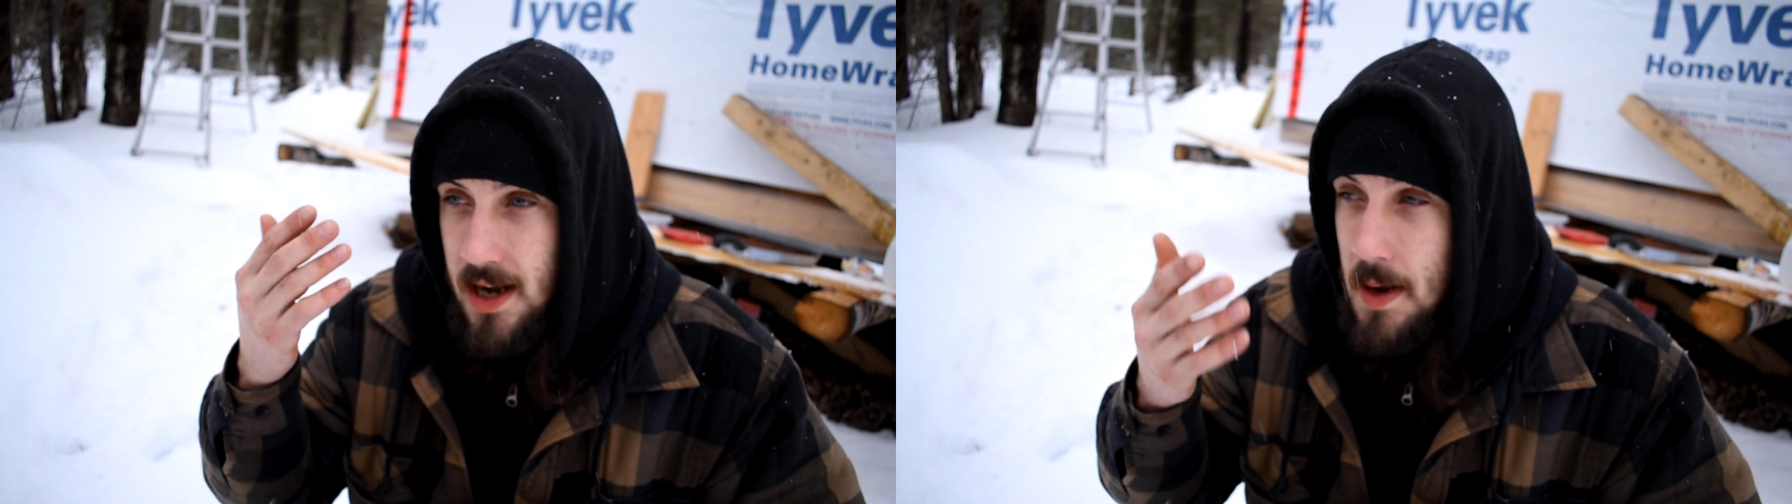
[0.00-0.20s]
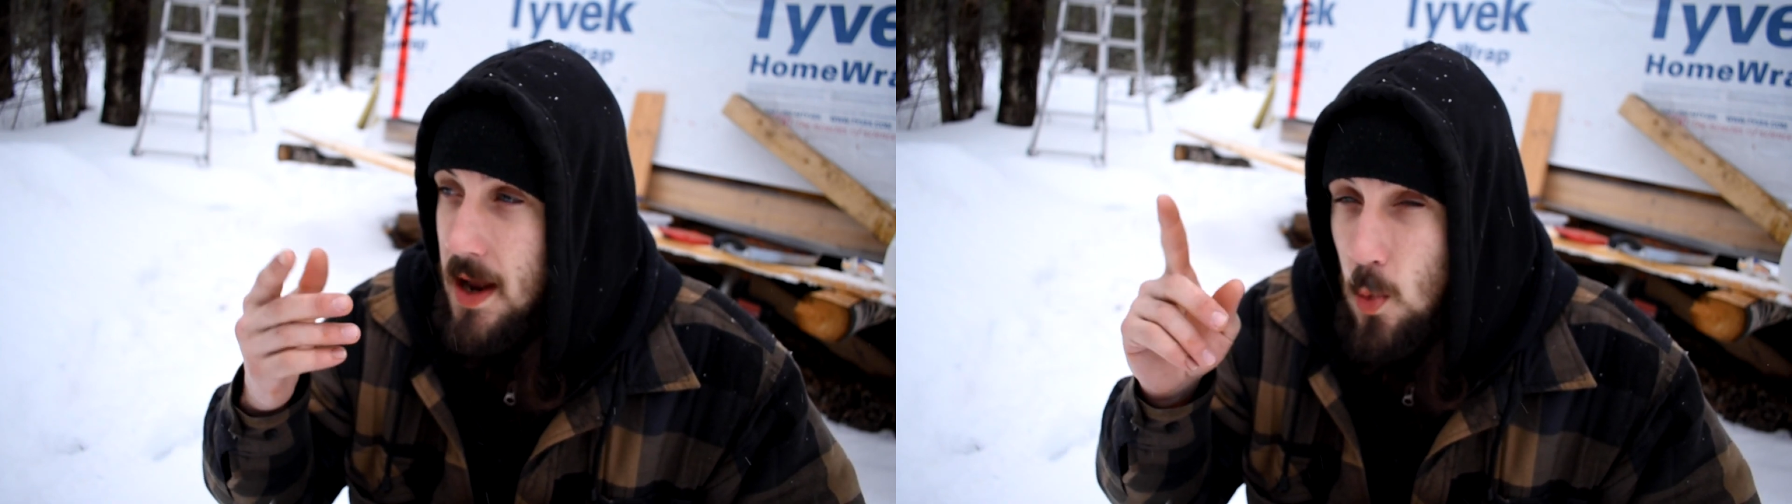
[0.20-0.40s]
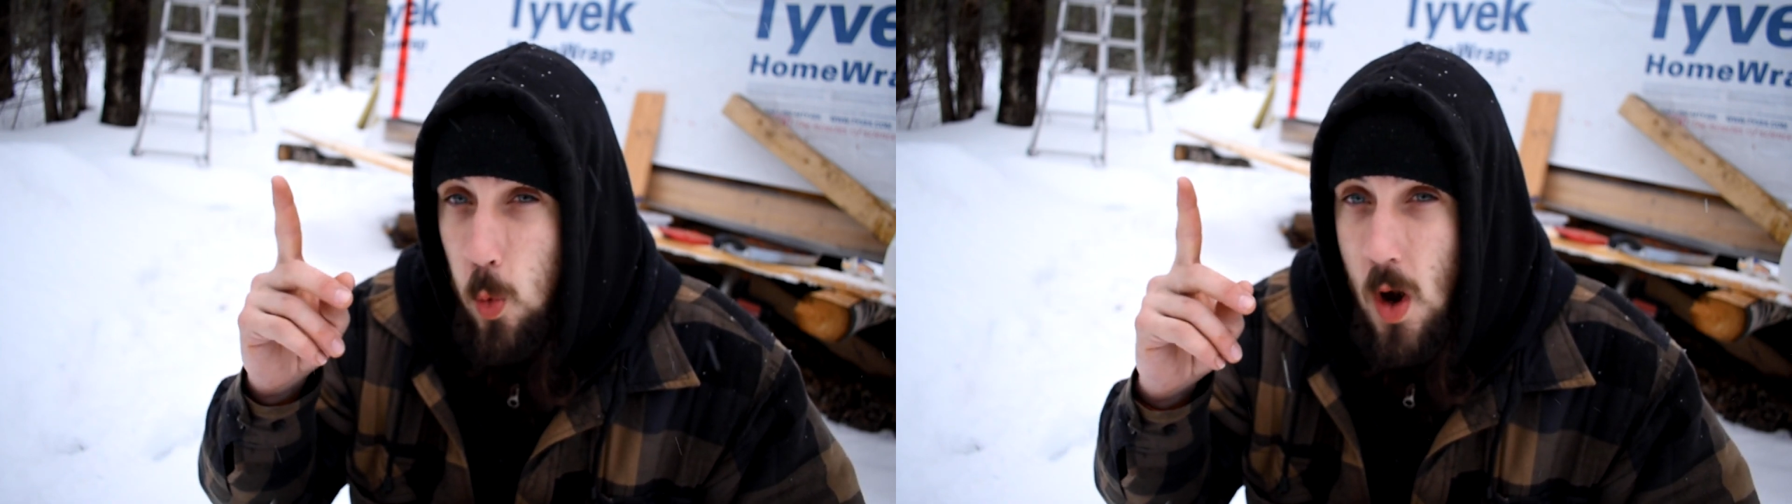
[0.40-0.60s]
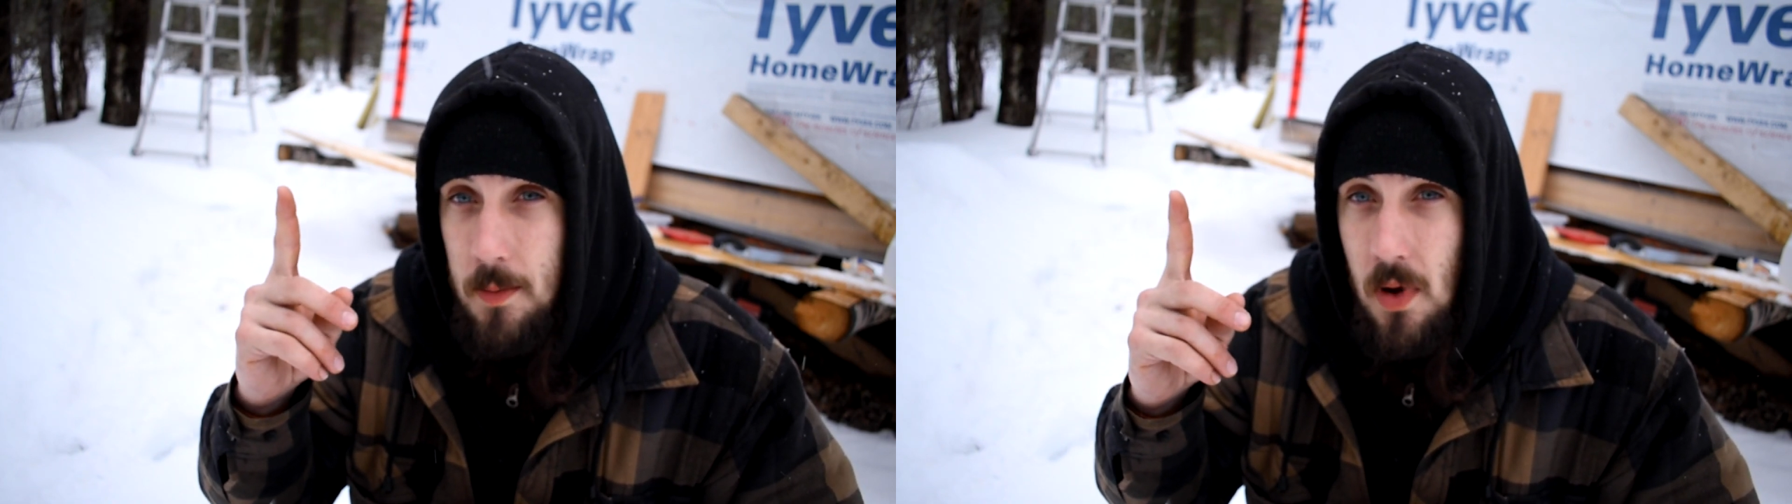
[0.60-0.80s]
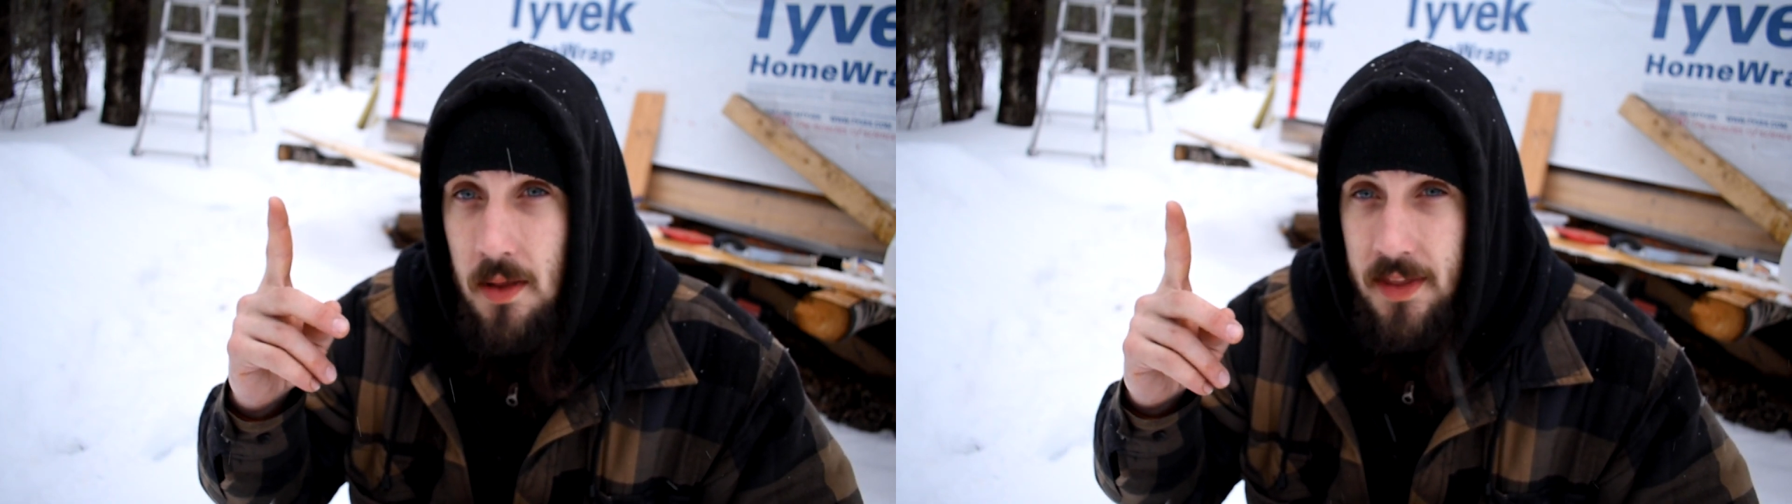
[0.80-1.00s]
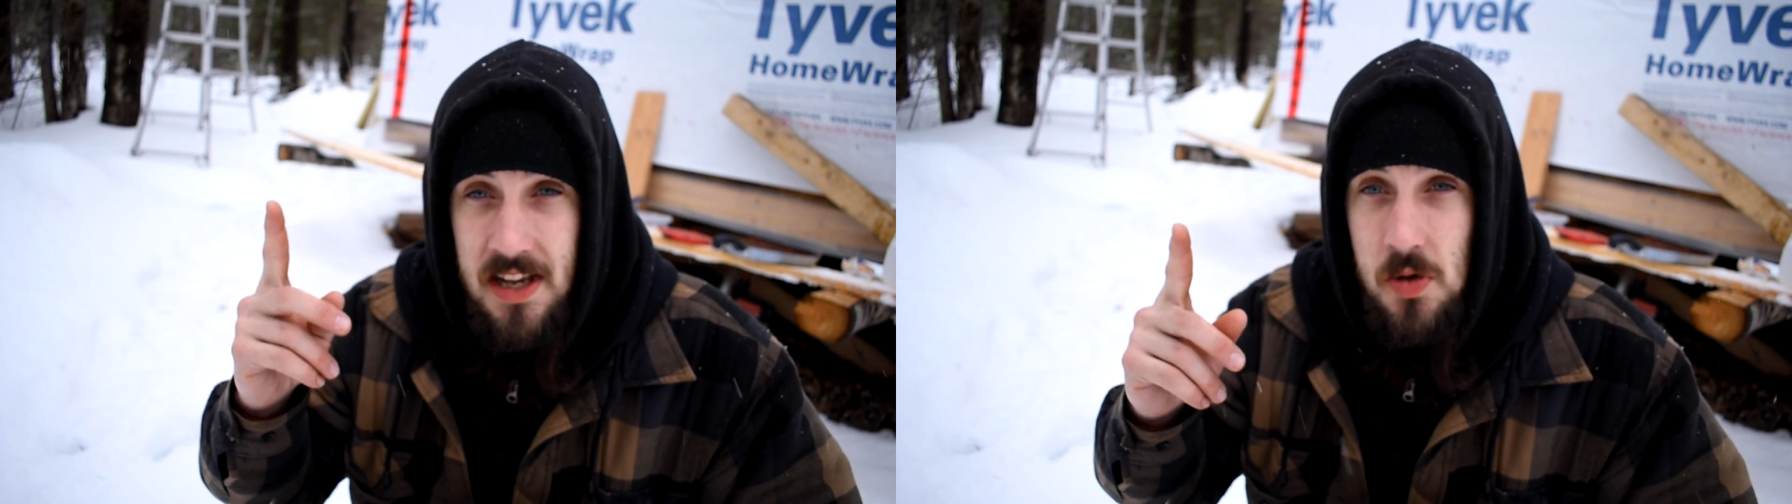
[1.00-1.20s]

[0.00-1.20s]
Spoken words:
And in 1 month, as